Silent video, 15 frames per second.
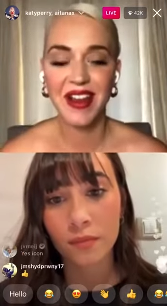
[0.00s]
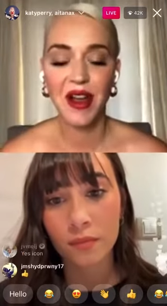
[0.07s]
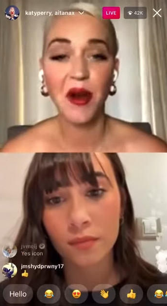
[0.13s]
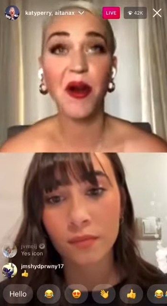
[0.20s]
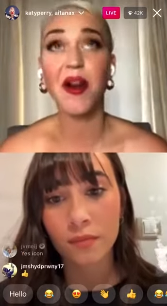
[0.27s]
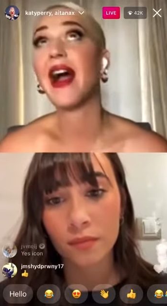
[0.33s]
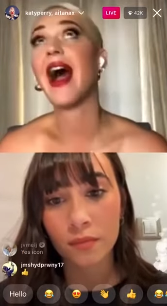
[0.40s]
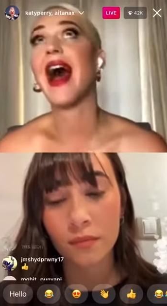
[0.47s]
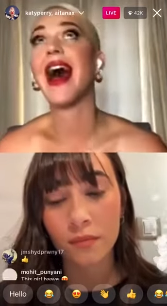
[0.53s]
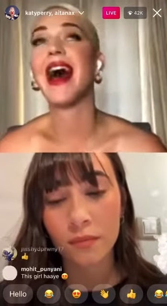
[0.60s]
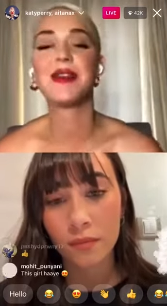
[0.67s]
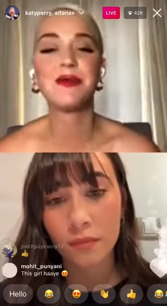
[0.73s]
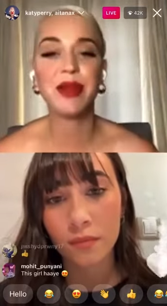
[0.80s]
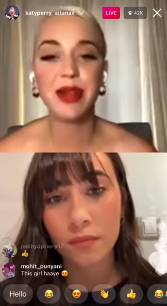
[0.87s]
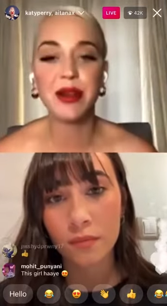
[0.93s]
Speaker 1: or
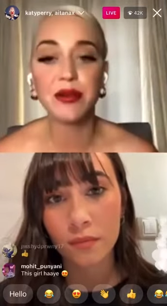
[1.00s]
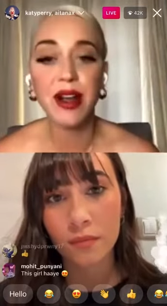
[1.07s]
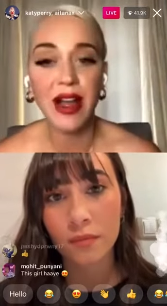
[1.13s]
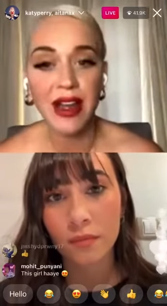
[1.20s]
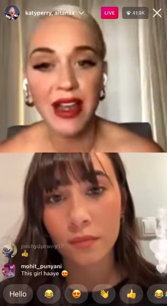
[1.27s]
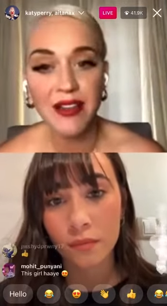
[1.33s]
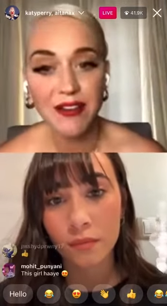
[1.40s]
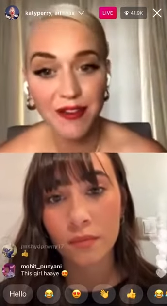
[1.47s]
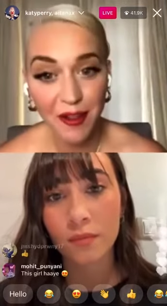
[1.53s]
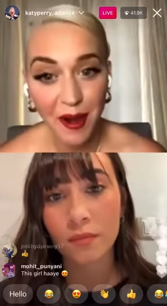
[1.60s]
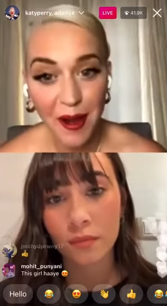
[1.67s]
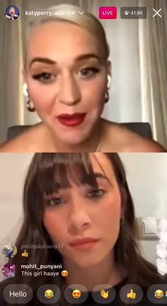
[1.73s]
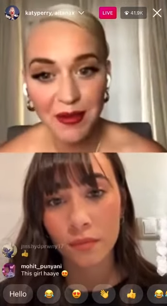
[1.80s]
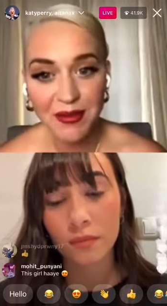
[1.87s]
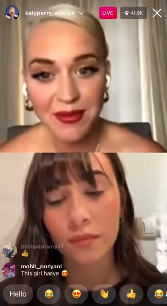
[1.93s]
had been running
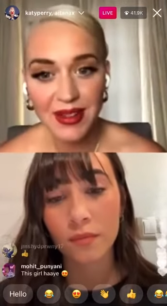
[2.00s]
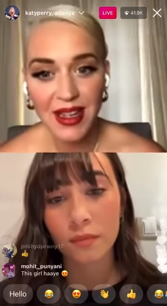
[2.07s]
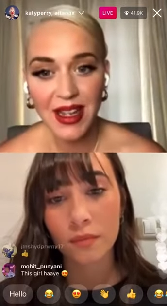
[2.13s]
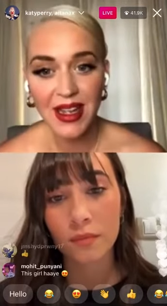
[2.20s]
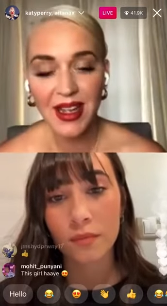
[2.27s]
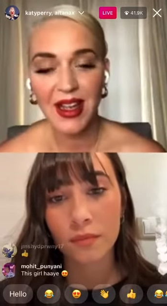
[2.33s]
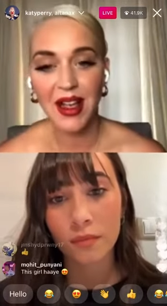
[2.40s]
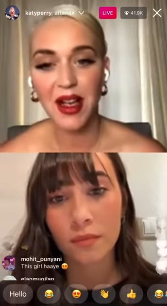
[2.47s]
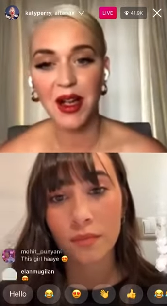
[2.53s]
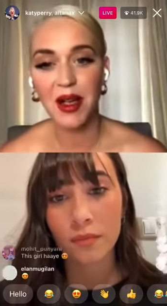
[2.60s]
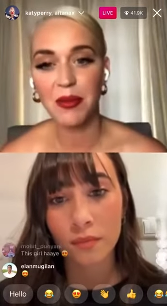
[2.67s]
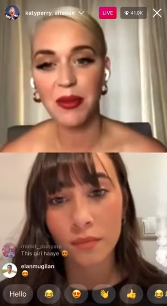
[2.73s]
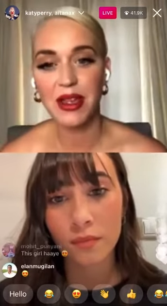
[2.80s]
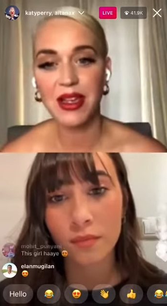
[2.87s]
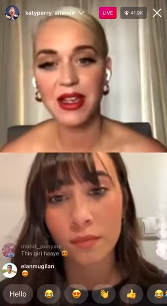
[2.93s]
from,
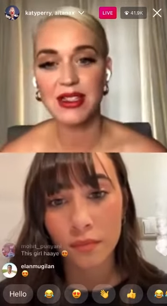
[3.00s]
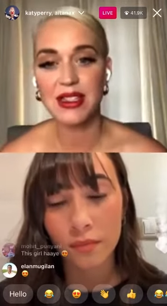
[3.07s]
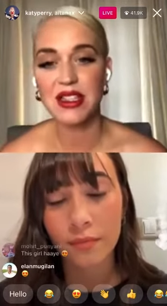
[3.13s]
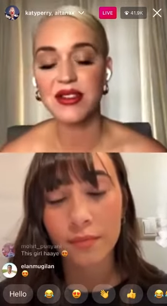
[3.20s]
because it's